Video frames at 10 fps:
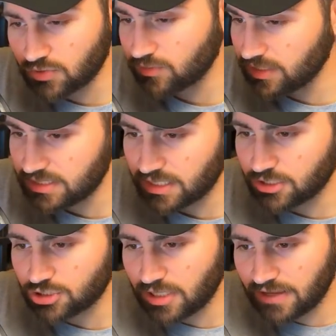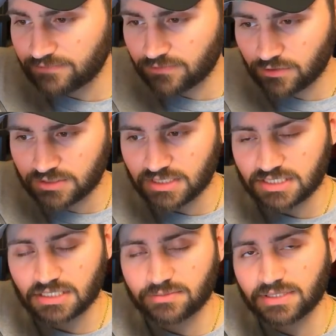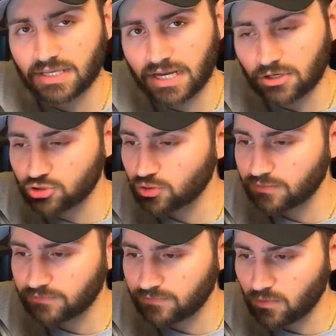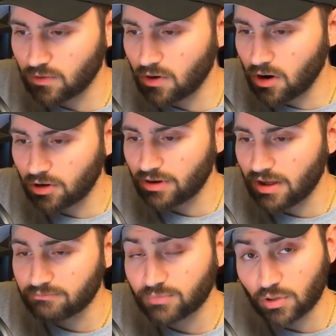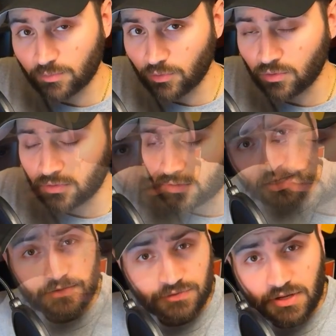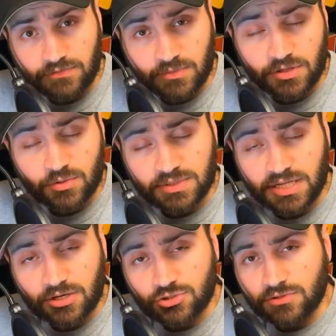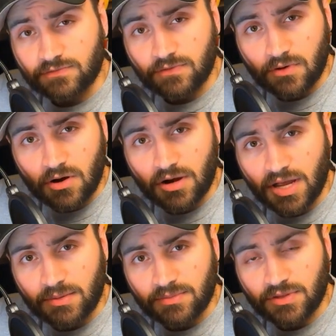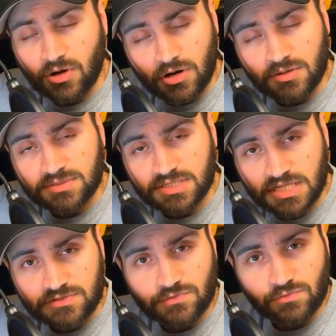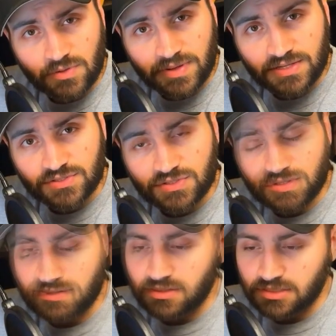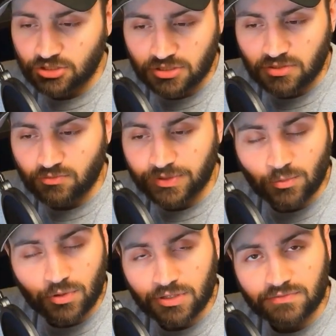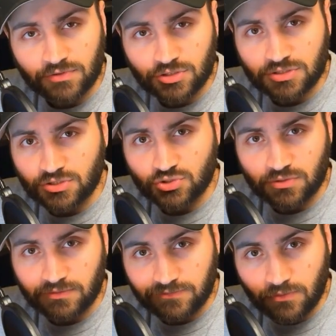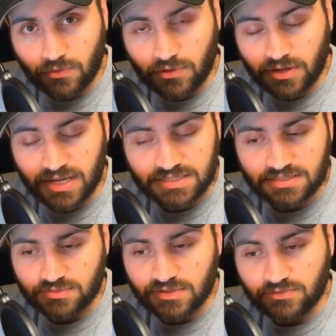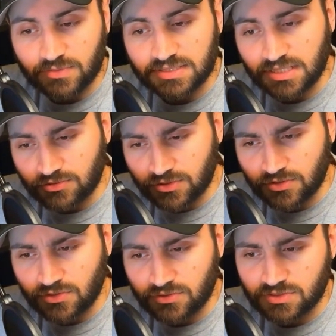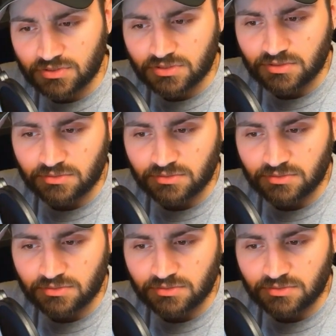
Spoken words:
releasing on July 1st is going to be the Air Jordan 4 RM Purple. If you're not familiar with the Air Jordan 4 RM, the RM stands for Remix, essentially a reworked version of the Jordan 4. It has some different materials, some